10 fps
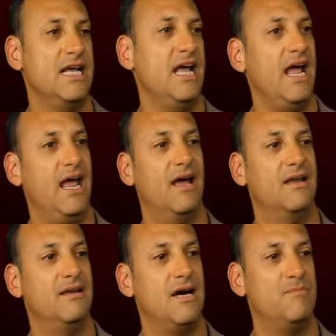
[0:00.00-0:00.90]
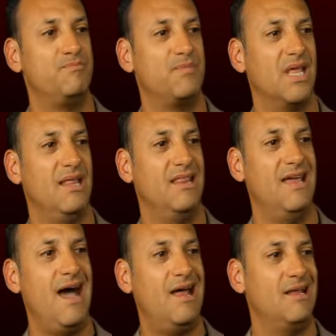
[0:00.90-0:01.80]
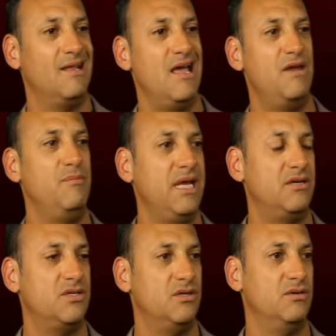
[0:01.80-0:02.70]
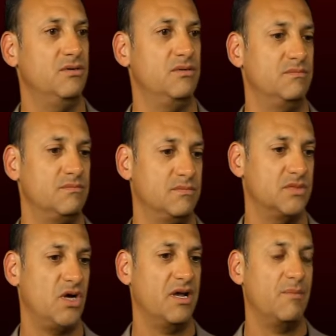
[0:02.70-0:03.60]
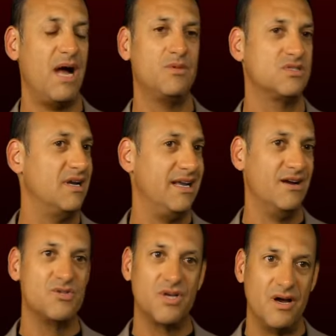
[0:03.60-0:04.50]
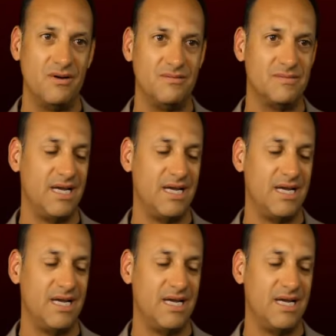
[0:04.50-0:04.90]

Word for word: And um, that led me to starting a Bible study years ago.